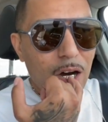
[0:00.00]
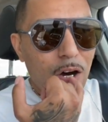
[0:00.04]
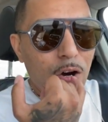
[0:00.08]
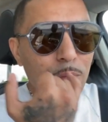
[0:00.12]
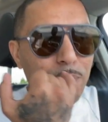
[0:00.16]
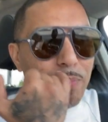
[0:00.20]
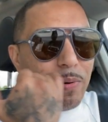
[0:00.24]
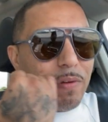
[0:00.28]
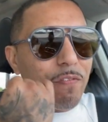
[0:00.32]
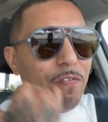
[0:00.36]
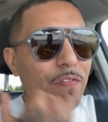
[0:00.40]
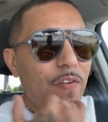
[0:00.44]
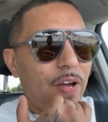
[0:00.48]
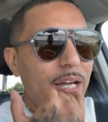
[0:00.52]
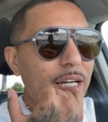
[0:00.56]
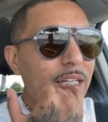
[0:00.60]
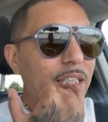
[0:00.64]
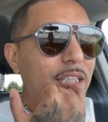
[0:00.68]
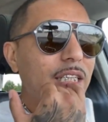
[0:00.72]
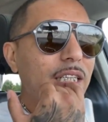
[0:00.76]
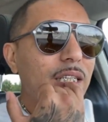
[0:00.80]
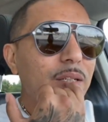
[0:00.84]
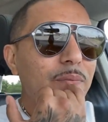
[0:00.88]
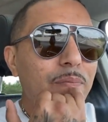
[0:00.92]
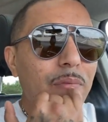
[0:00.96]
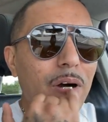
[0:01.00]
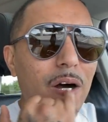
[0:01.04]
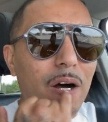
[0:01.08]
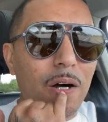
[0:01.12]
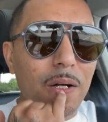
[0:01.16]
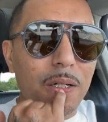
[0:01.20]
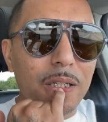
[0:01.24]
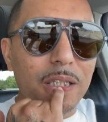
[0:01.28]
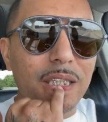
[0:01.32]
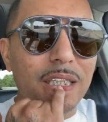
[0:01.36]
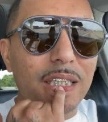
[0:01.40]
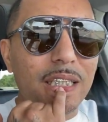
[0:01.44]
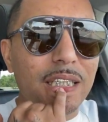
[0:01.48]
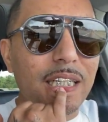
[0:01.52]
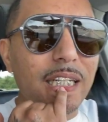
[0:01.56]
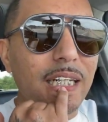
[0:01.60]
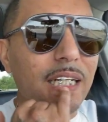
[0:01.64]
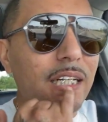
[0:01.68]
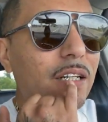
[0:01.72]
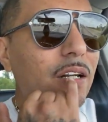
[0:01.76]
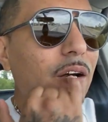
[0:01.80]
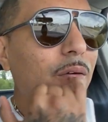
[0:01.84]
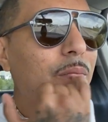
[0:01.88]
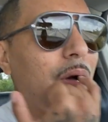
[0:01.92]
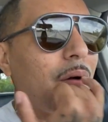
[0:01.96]
open face
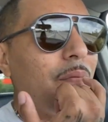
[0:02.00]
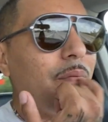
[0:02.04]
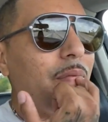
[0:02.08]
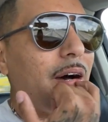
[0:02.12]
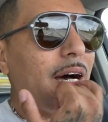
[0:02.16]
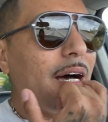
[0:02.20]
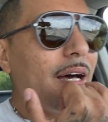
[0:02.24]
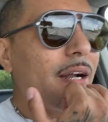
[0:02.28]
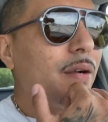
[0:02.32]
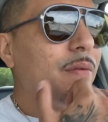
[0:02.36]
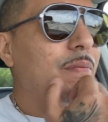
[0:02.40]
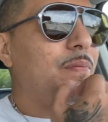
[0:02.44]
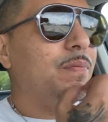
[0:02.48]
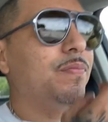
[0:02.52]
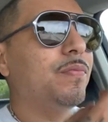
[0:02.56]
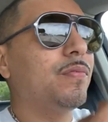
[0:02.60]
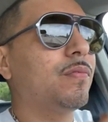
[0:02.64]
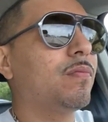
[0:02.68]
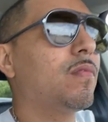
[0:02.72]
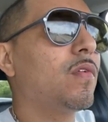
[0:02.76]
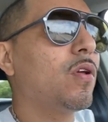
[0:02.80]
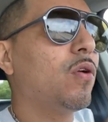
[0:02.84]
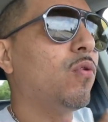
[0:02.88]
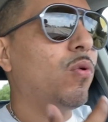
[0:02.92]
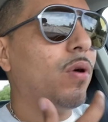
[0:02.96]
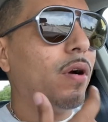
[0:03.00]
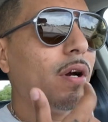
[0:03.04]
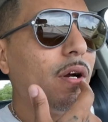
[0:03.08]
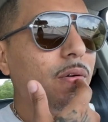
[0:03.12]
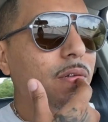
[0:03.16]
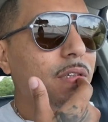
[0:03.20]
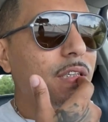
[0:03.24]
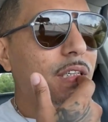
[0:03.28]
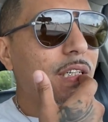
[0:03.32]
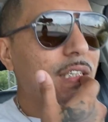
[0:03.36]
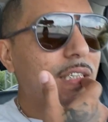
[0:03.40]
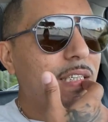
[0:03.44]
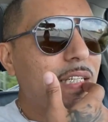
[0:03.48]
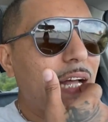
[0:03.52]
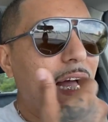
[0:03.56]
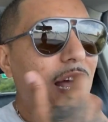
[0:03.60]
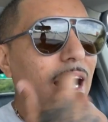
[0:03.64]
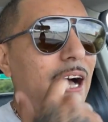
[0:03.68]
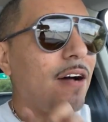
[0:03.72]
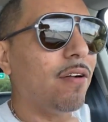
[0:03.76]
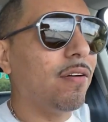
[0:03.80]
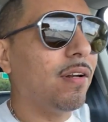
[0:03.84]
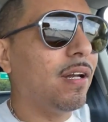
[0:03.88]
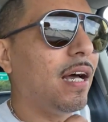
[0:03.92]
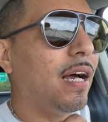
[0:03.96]
teeth on my bottom where it was just the
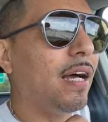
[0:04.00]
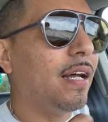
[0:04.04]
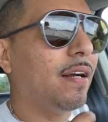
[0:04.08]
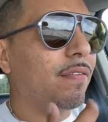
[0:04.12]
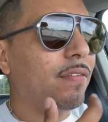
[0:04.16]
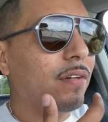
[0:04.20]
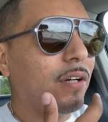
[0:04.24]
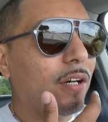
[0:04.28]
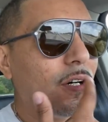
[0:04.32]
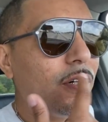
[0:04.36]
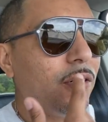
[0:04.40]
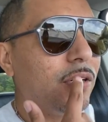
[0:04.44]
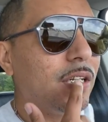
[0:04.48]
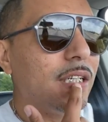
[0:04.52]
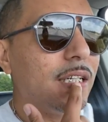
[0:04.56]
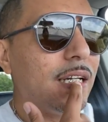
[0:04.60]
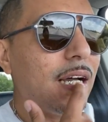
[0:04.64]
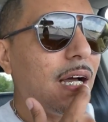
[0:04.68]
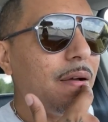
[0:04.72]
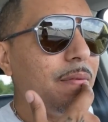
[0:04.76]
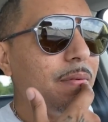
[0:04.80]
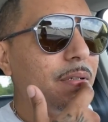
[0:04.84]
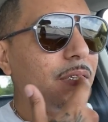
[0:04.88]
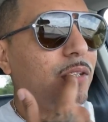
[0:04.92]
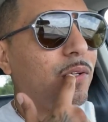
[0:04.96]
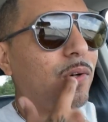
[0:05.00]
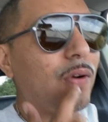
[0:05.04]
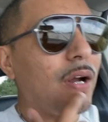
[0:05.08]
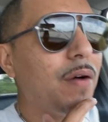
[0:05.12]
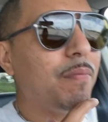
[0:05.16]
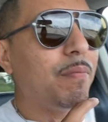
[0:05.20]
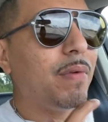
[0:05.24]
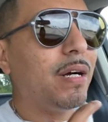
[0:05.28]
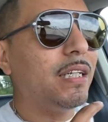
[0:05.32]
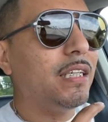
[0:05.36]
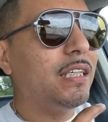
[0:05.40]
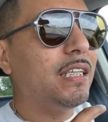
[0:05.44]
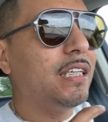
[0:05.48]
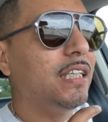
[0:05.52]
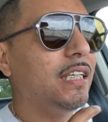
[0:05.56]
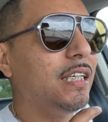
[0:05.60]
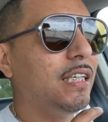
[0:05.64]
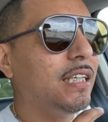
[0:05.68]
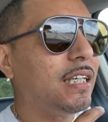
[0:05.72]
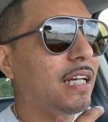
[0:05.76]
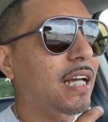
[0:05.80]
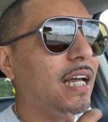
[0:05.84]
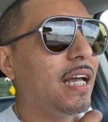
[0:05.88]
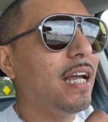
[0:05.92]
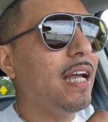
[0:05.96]
outline of gold and diamonds around my teeth,
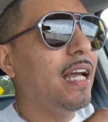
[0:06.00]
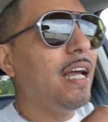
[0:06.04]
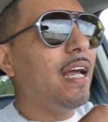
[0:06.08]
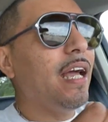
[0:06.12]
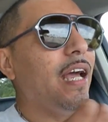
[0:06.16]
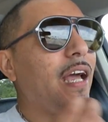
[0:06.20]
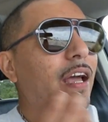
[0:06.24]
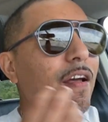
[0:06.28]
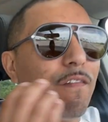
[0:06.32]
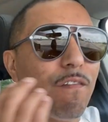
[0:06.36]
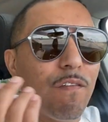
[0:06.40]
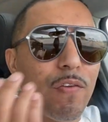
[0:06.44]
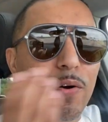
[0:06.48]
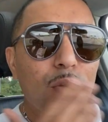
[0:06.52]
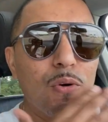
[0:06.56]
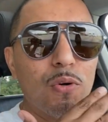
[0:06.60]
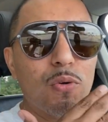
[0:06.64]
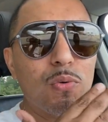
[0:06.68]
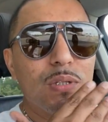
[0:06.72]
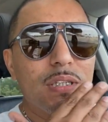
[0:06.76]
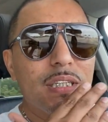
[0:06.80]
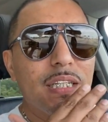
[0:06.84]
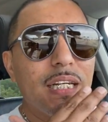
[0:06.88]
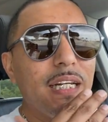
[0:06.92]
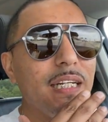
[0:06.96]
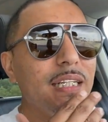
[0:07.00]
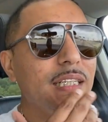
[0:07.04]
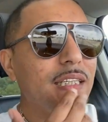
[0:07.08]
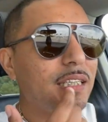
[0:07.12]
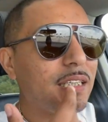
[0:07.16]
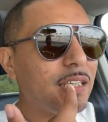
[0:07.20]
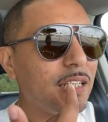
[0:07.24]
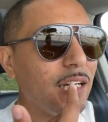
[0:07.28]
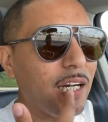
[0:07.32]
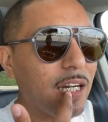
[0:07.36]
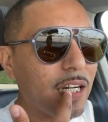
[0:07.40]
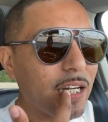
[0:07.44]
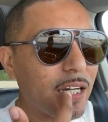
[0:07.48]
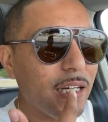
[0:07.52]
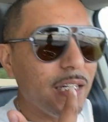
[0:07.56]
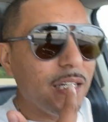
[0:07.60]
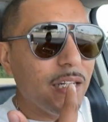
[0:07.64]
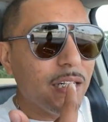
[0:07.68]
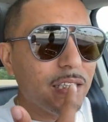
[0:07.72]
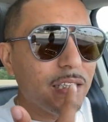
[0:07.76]
and food was getting stuck in the